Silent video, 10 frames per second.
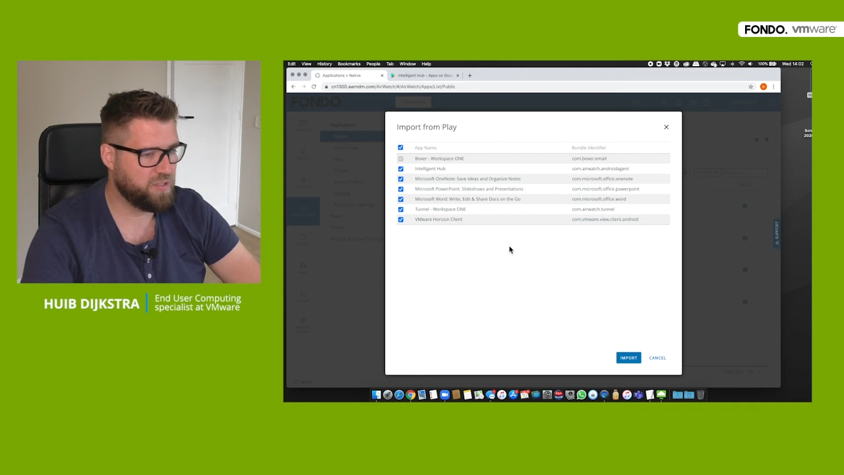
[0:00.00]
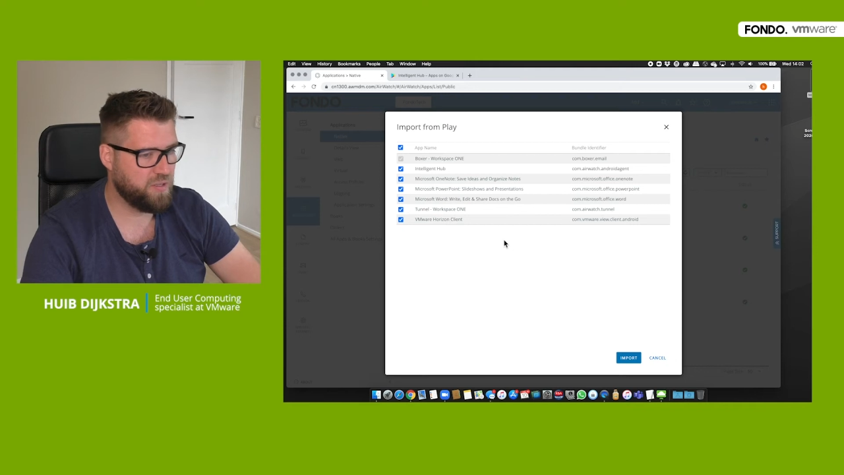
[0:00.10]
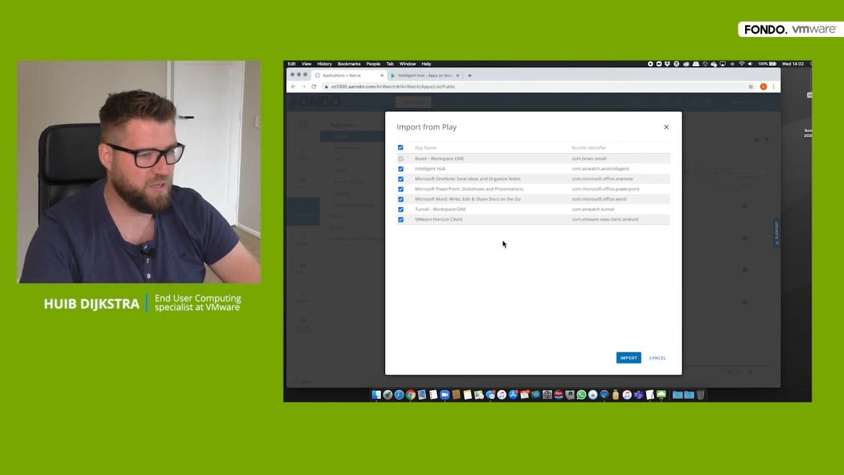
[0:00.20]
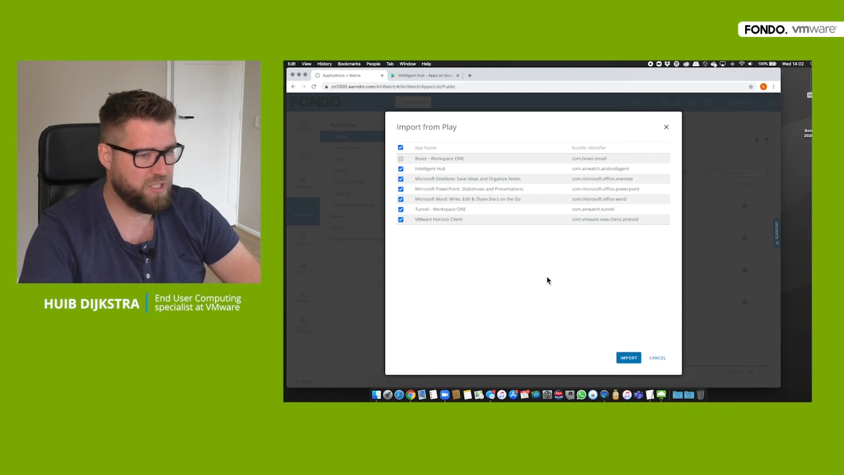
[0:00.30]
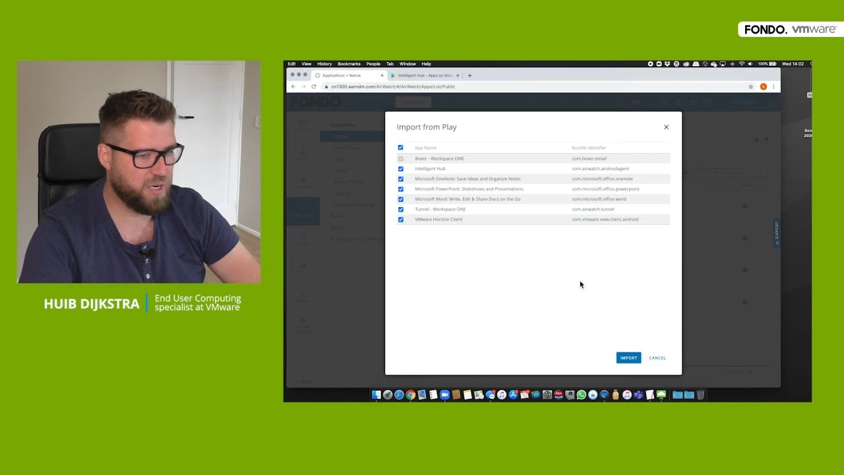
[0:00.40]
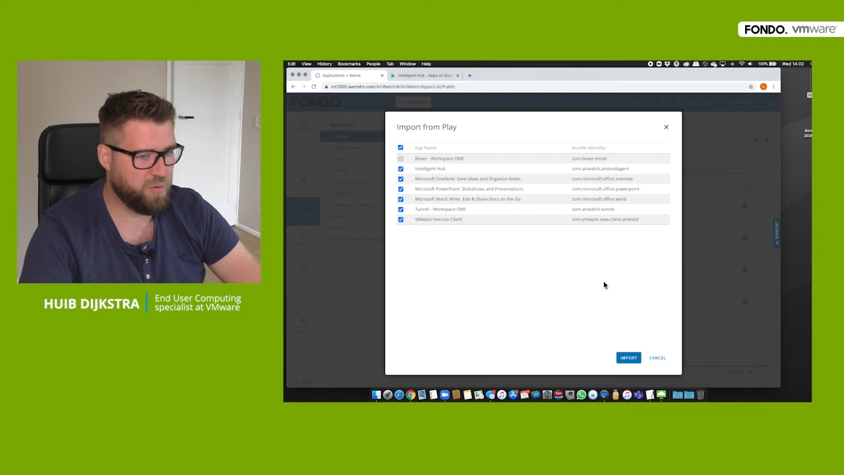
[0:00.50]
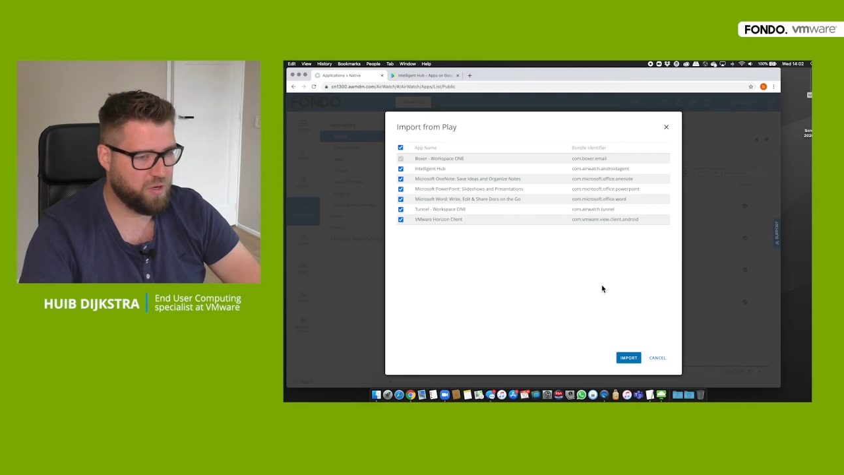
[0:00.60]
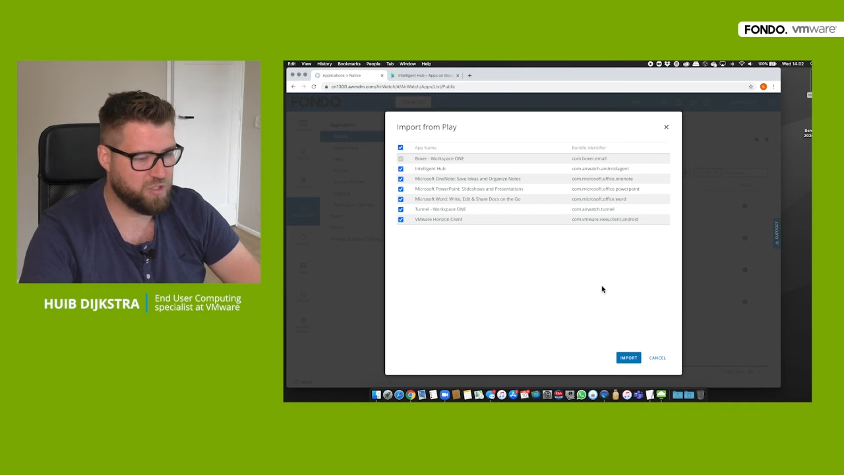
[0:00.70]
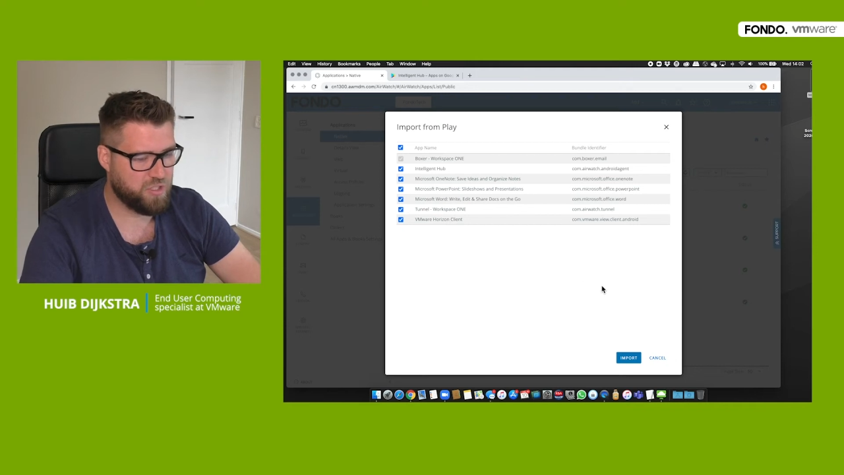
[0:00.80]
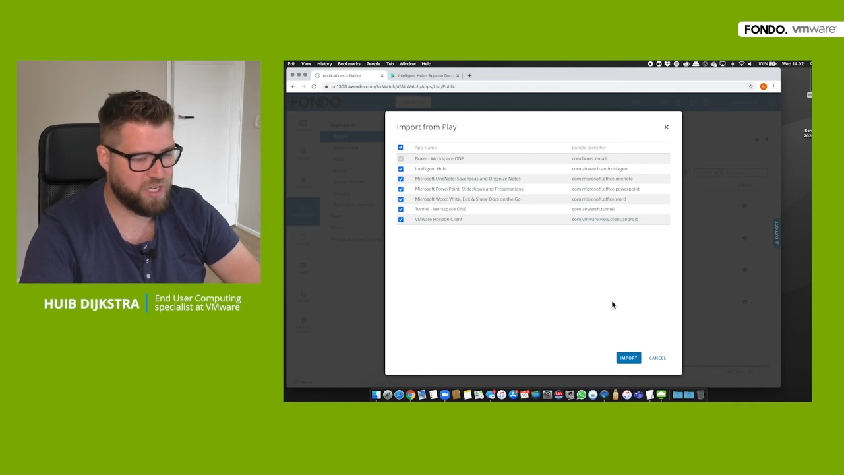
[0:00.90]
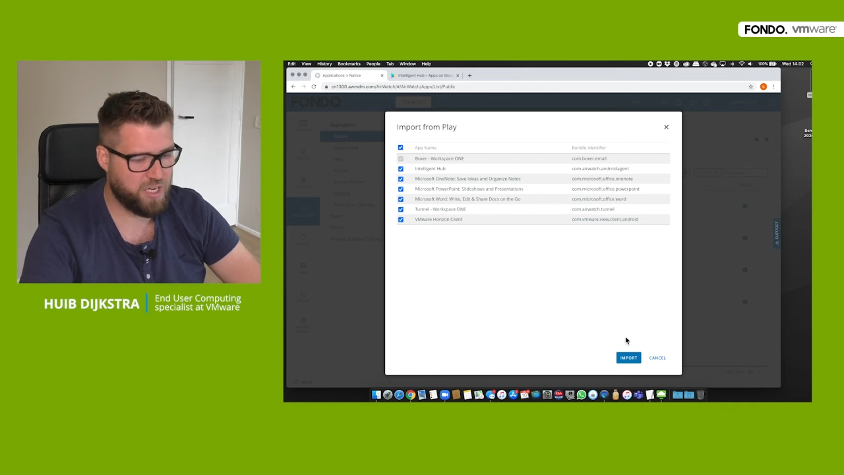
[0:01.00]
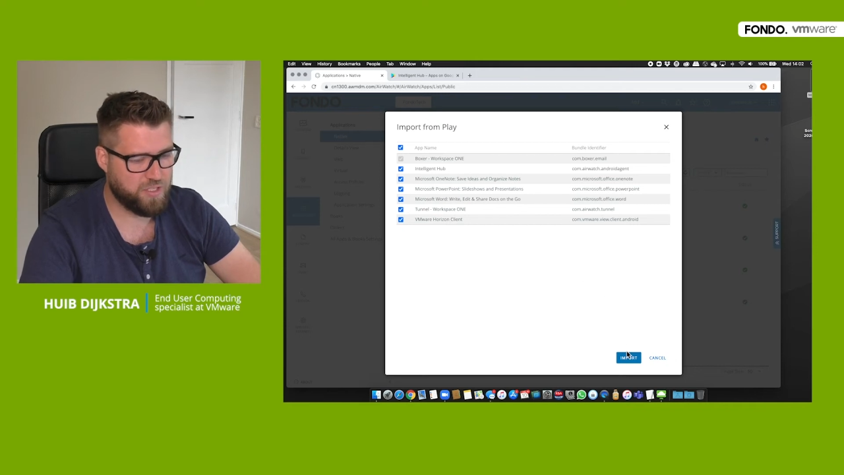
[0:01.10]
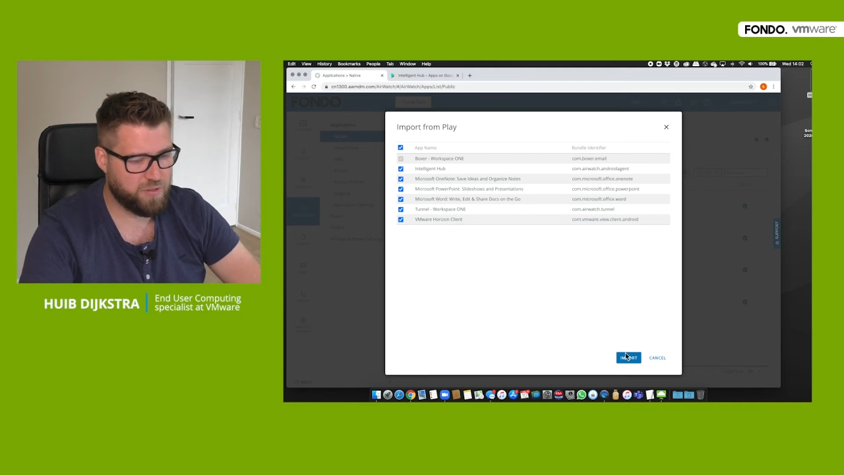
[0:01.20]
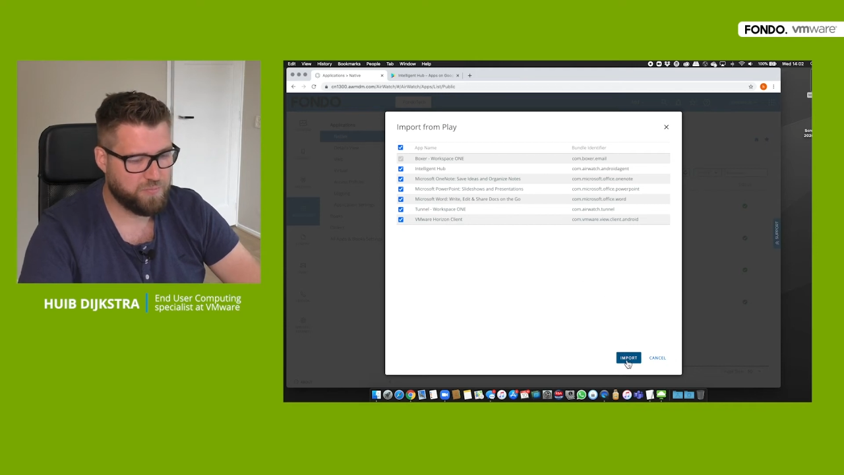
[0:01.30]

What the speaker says: checkboxes checked